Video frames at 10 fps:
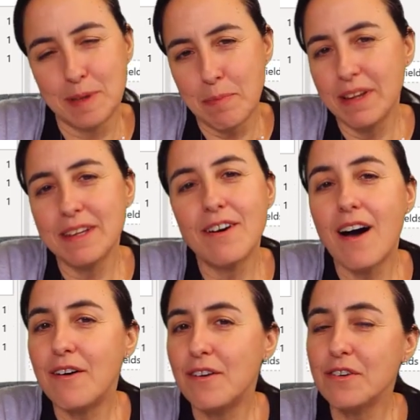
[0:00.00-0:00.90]
depending on
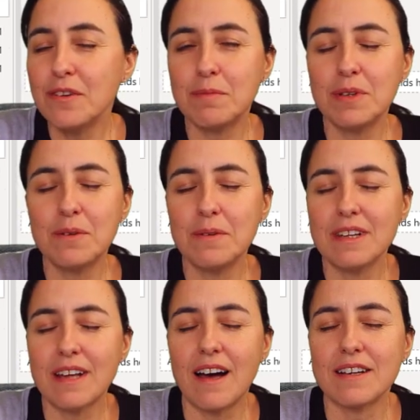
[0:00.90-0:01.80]
how long you've been
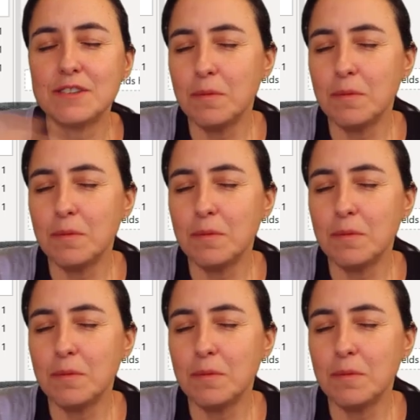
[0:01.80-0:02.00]
doing DAX,